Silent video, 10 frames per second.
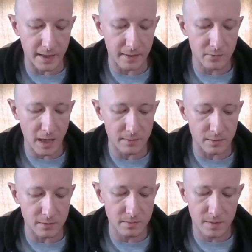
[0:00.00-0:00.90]
I have
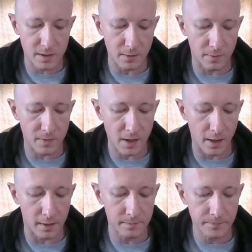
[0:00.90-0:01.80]
traveled so
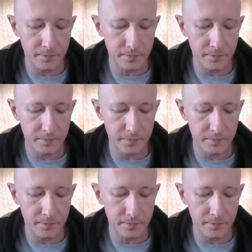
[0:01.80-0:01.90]
far.